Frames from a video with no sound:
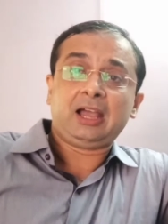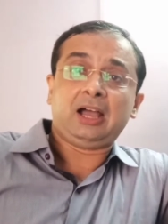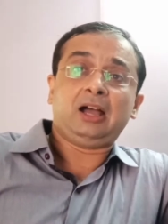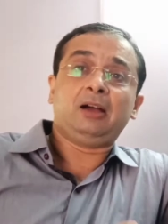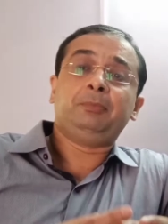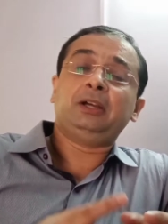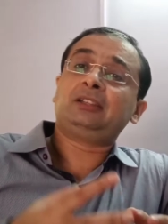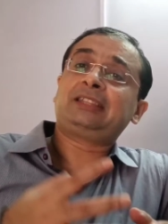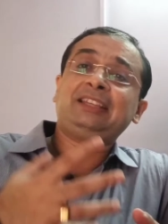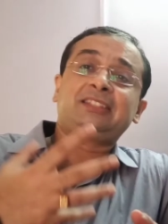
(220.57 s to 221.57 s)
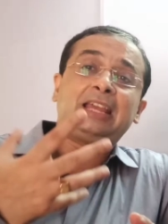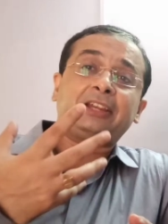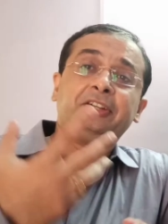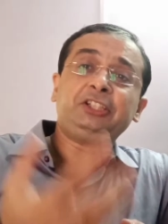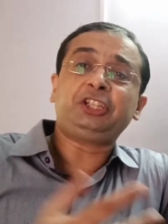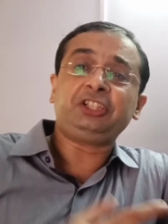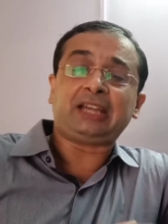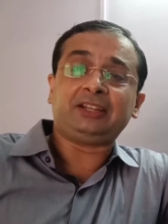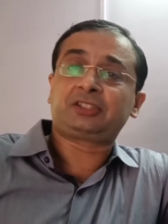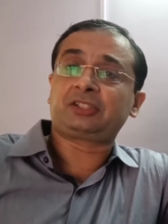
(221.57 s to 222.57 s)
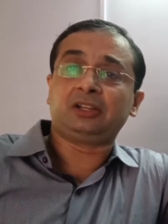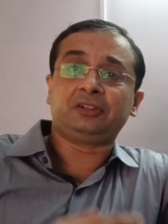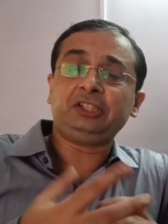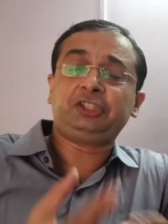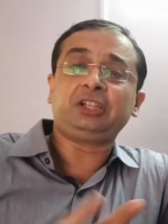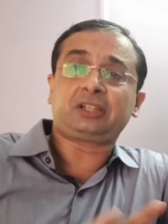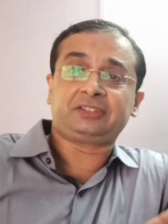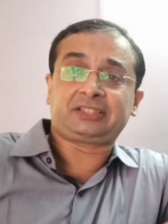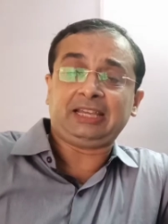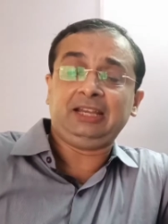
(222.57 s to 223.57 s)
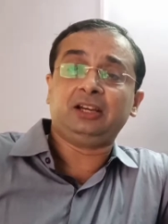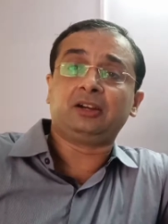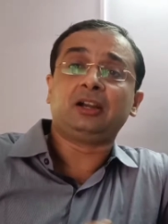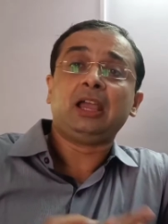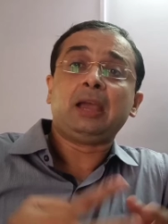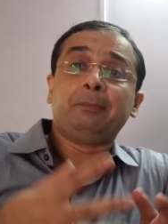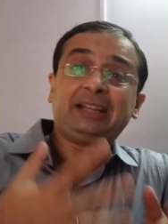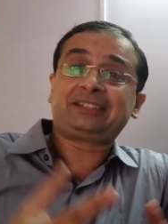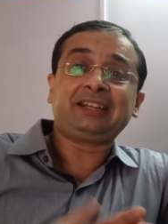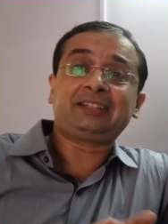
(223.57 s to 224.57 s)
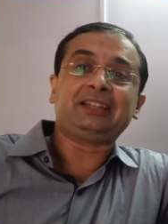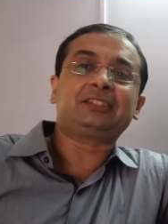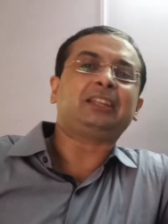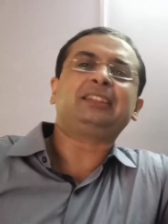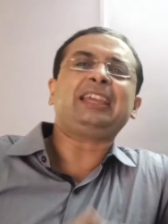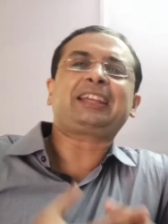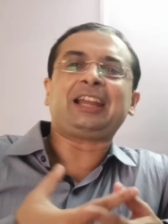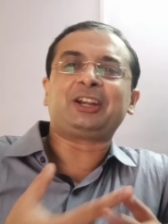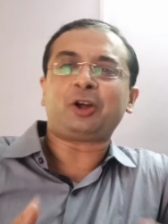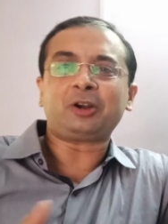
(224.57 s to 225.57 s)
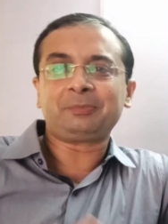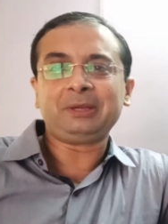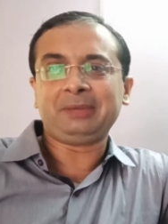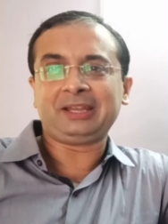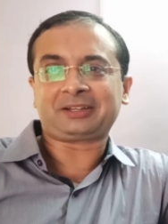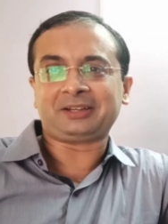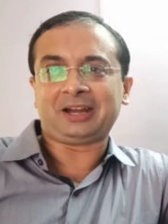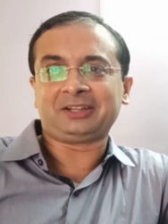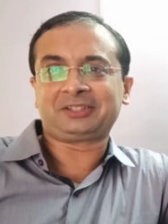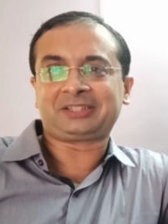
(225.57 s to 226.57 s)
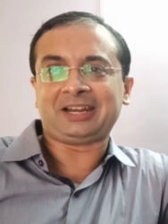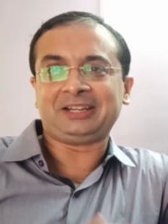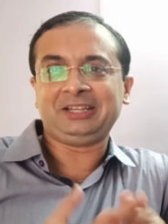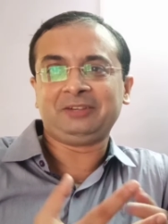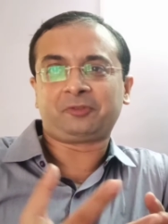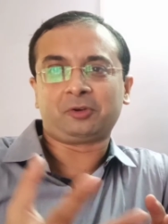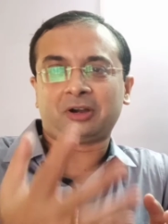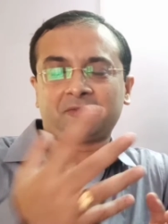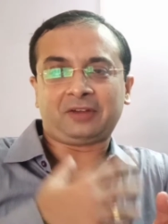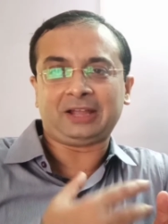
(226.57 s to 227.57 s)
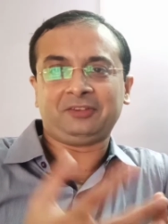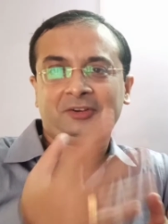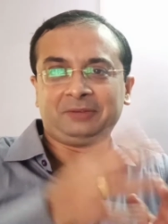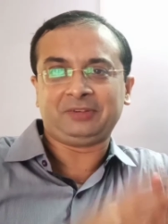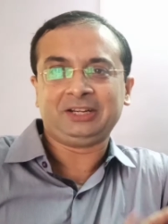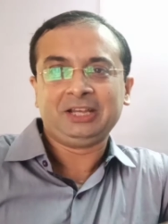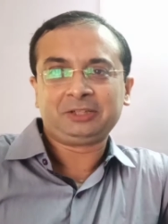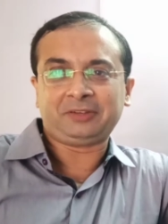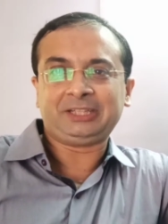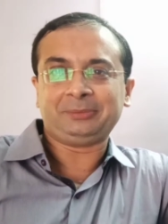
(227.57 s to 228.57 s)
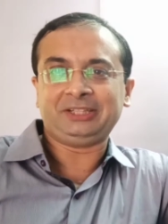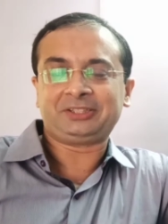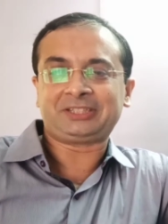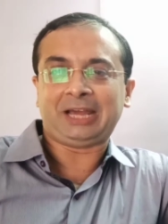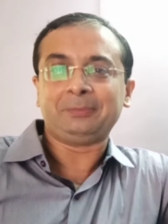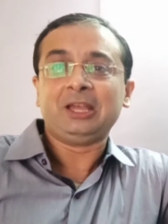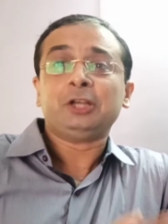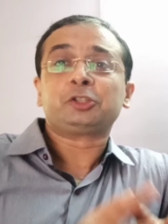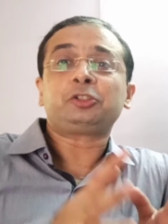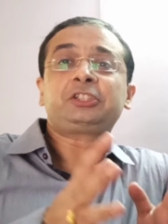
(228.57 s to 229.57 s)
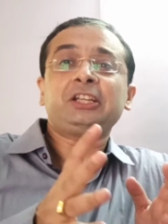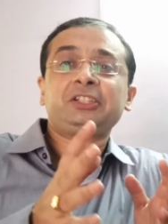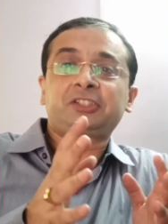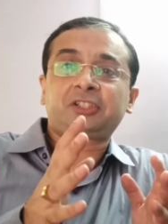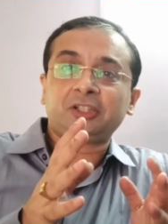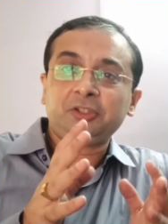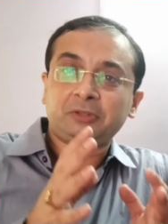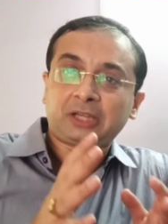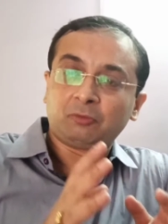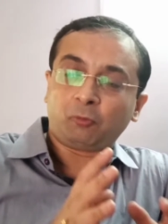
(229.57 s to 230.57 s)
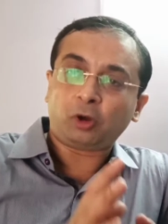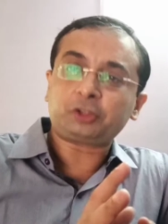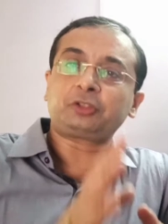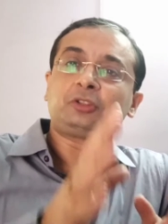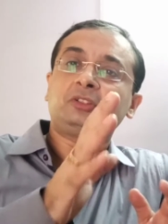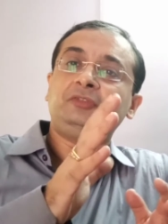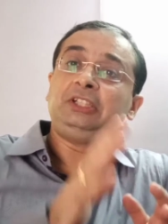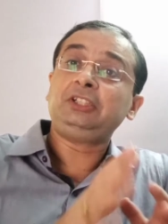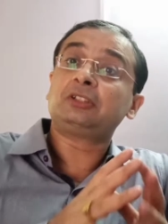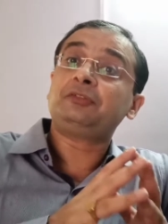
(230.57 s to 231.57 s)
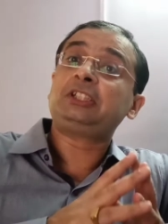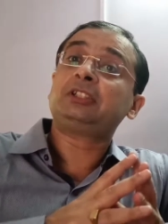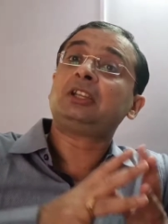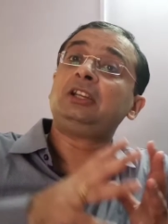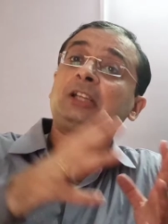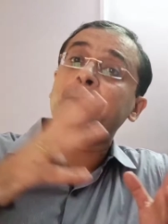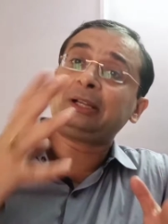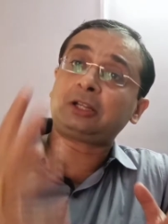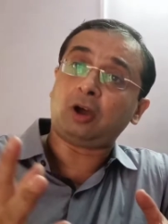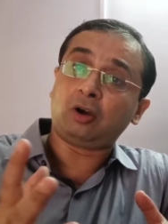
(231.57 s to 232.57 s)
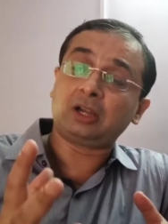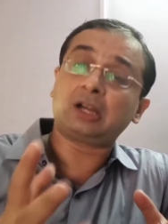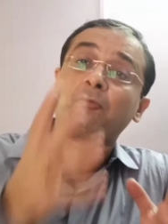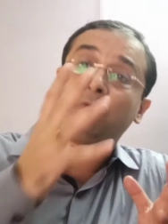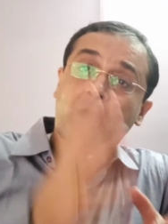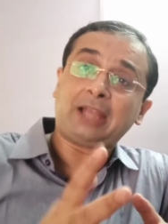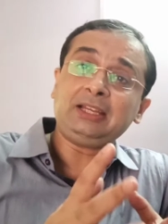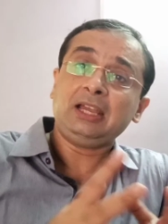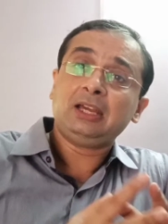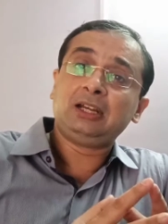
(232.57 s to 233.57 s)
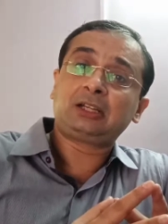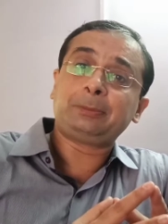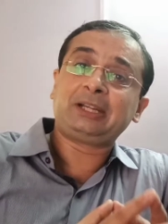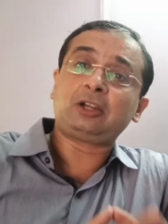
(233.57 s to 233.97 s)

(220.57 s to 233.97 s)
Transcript: um, uh, things like Ricci tensor, Ricci scalar, metric tensor, they cannot be made understand in 4 or 5 or even 20 minutes time. So just uh, you can watch those videos which is a little bit longer. Why little bit